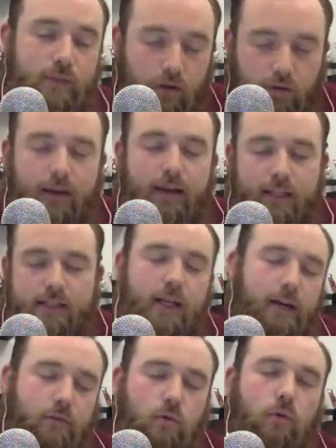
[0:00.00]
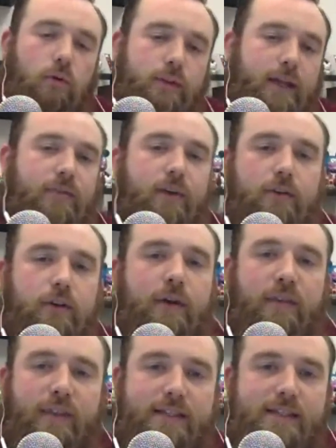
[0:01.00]
So it's kind of cool that they're
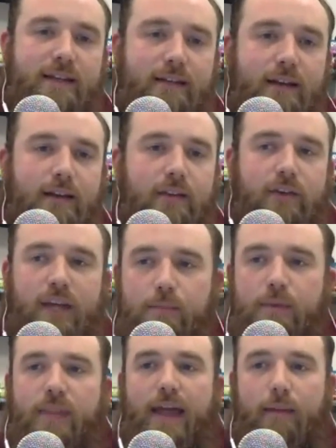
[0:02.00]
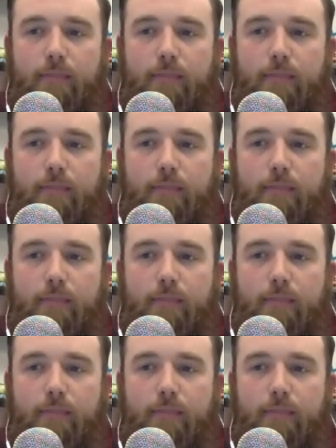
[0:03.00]
doing this, and they're keeping that